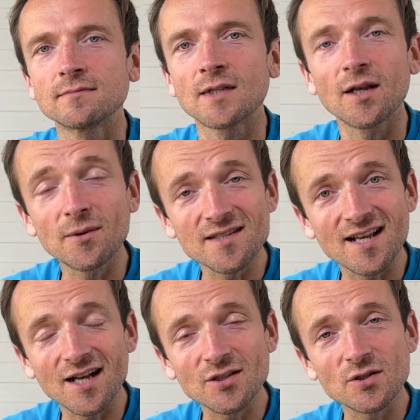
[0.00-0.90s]
Hello, it's
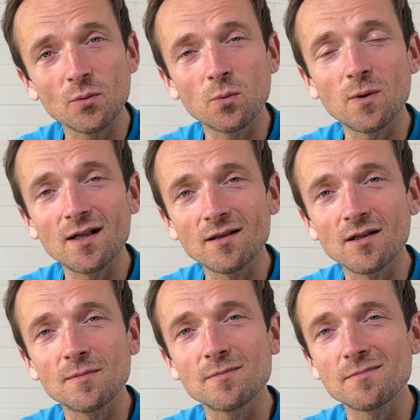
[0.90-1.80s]
Ash and
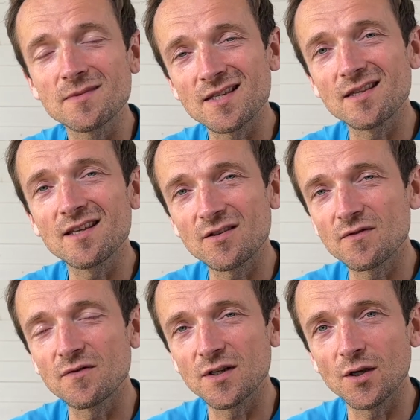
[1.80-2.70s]
welcome to this
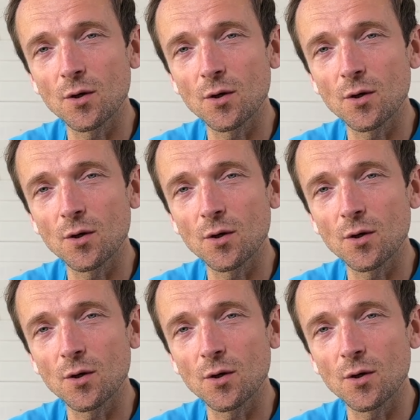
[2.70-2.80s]
video